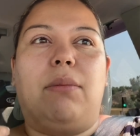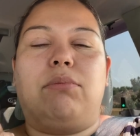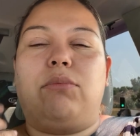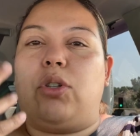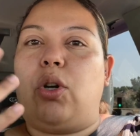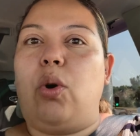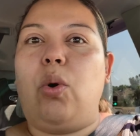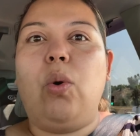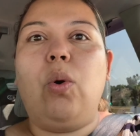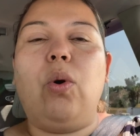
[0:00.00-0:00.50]

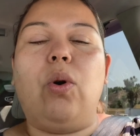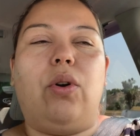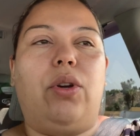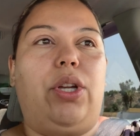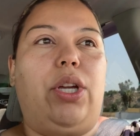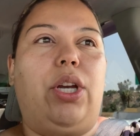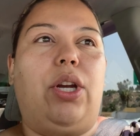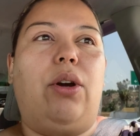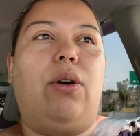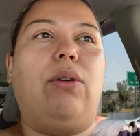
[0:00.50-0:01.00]
cool,
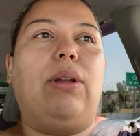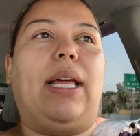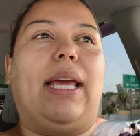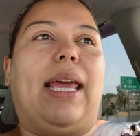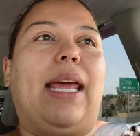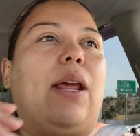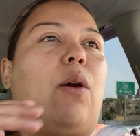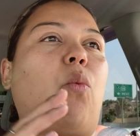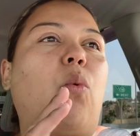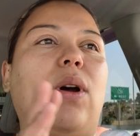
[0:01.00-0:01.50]

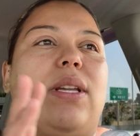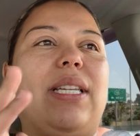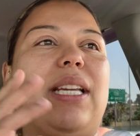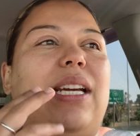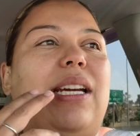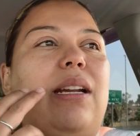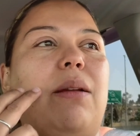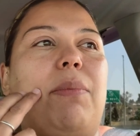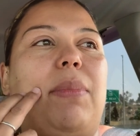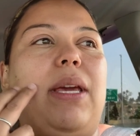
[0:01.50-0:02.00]
and it wasn't
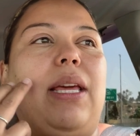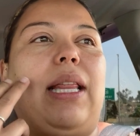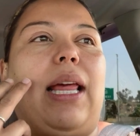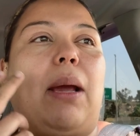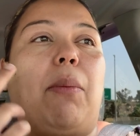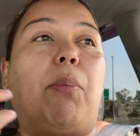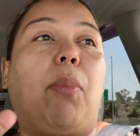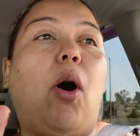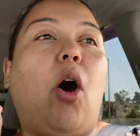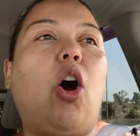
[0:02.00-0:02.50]
going to be
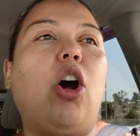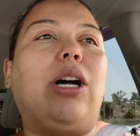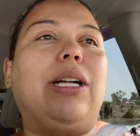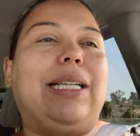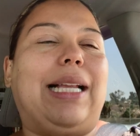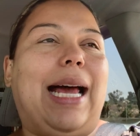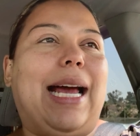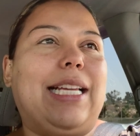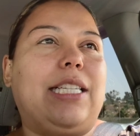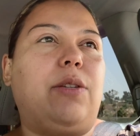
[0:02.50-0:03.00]
like ball
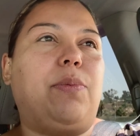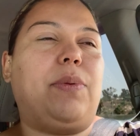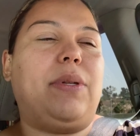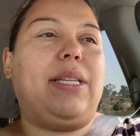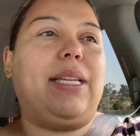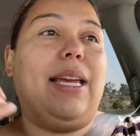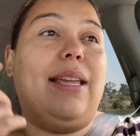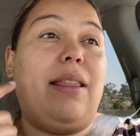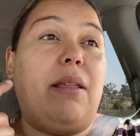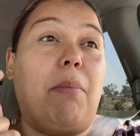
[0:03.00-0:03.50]
clasps
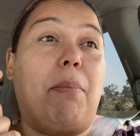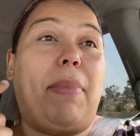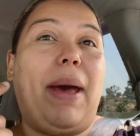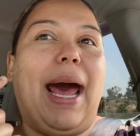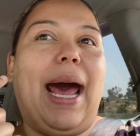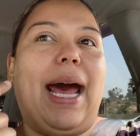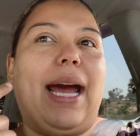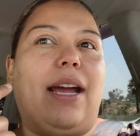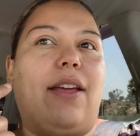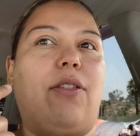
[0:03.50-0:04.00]
in the
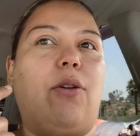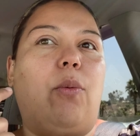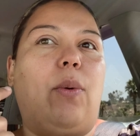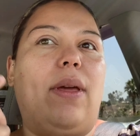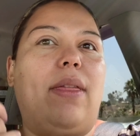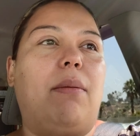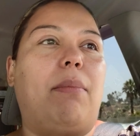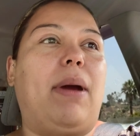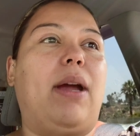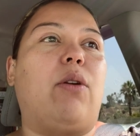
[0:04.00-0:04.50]
back the way
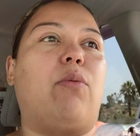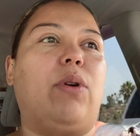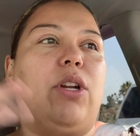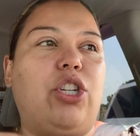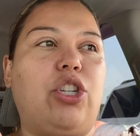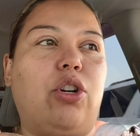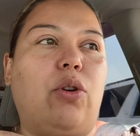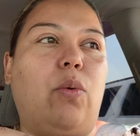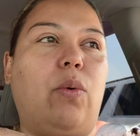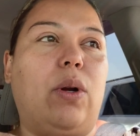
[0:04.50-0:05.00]
that my
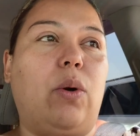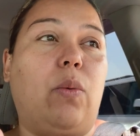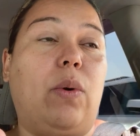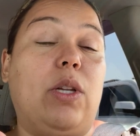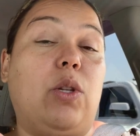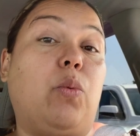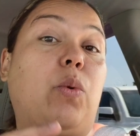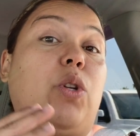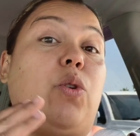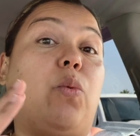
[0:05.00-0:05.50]
original one
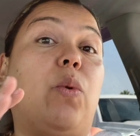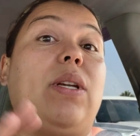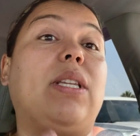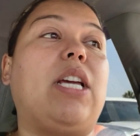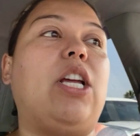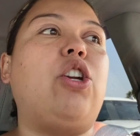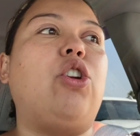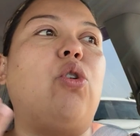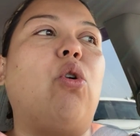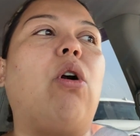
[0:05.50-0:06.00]
was, which was
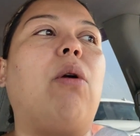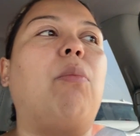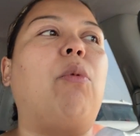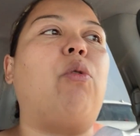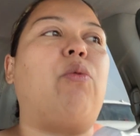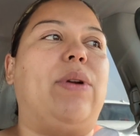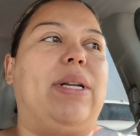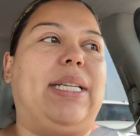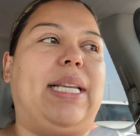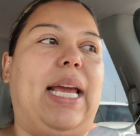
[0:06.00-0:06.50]
a normal
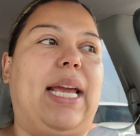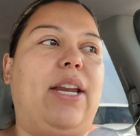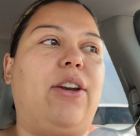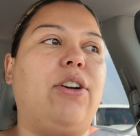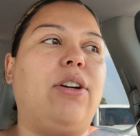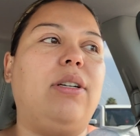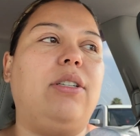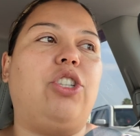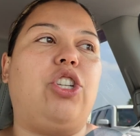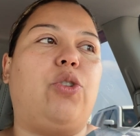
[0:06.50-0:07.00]

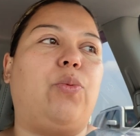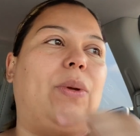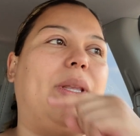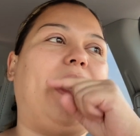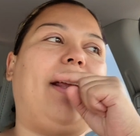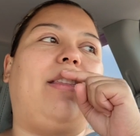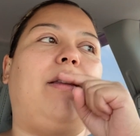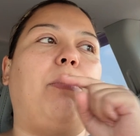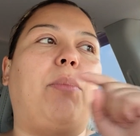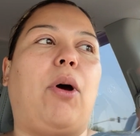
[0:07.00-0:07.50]
retainer, just
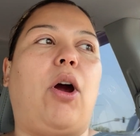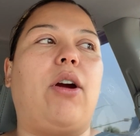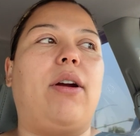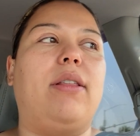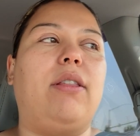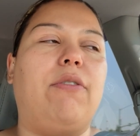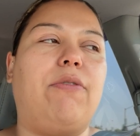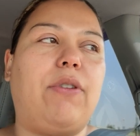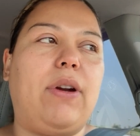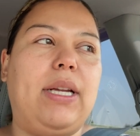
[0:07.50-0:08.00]
without the bar
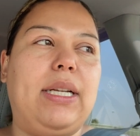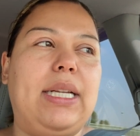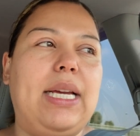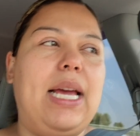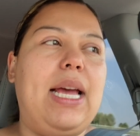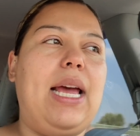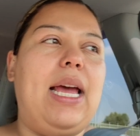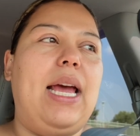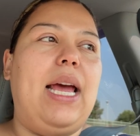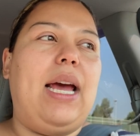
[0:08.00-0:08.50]
in the front.
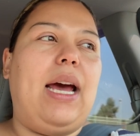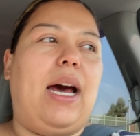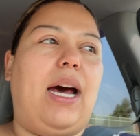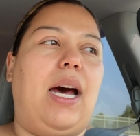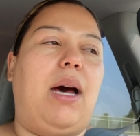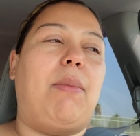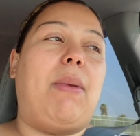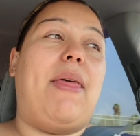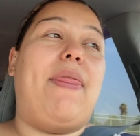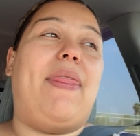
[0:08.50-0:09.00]

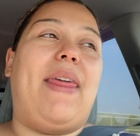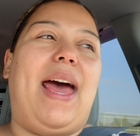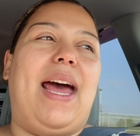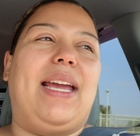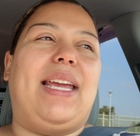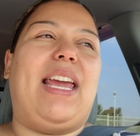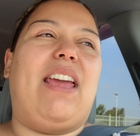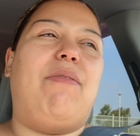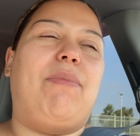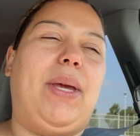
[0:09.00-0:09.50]
And
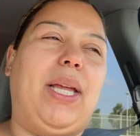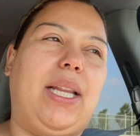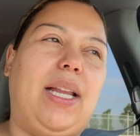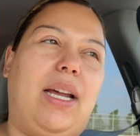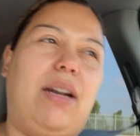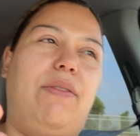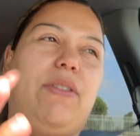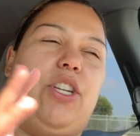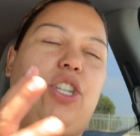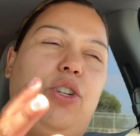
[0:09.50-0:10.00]
that gave me a
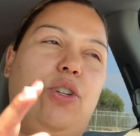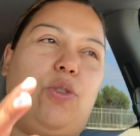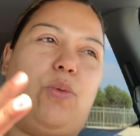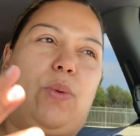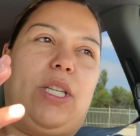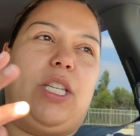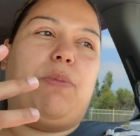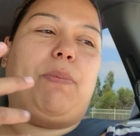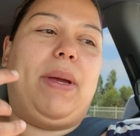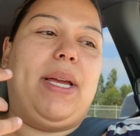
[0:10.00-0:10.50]
lot of issues
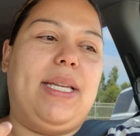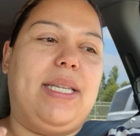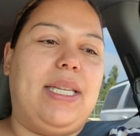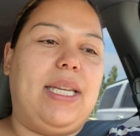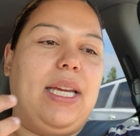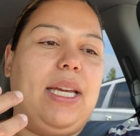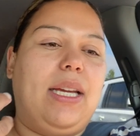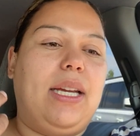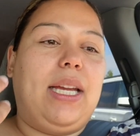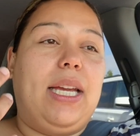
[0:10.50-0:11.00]
with
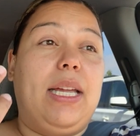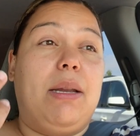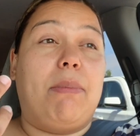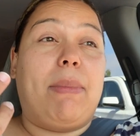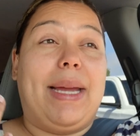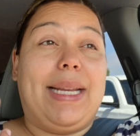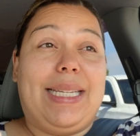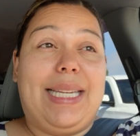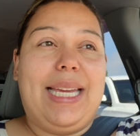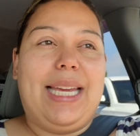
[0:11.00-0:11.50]
spacing in
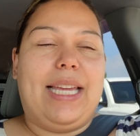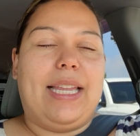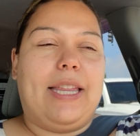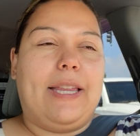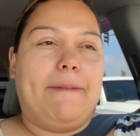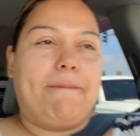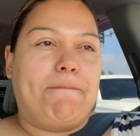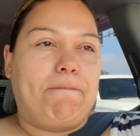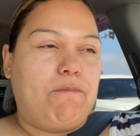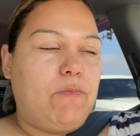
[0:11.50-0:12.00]
my teeth.
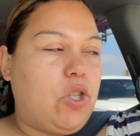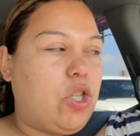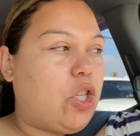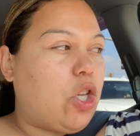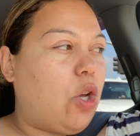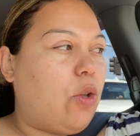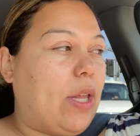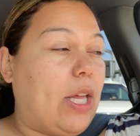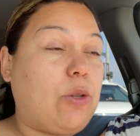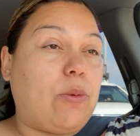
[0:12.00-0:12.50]

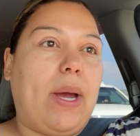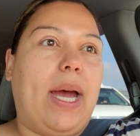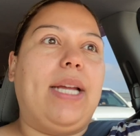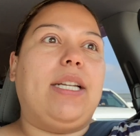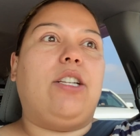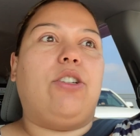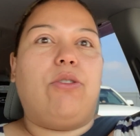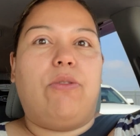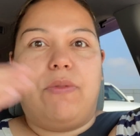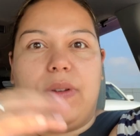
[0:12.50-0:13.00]
So that's why I had
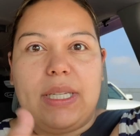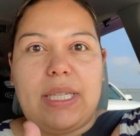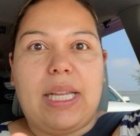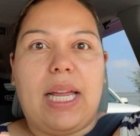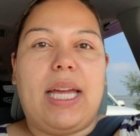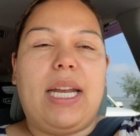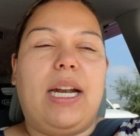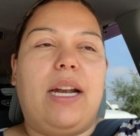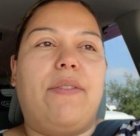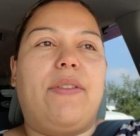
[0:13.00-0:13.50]
to do
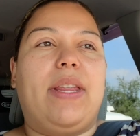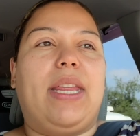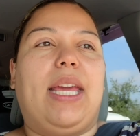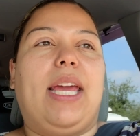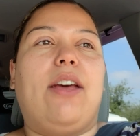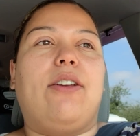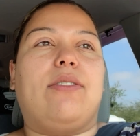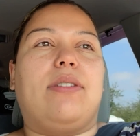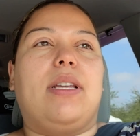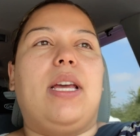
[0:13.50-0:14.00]
Invisalign and everything
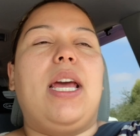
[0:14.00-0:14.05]
else.